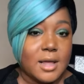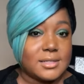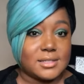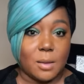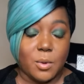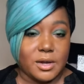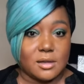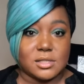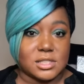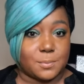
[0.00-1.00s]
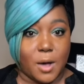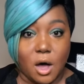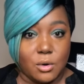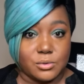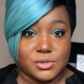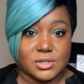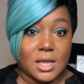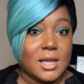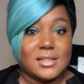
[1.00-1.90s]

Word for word: someone else's post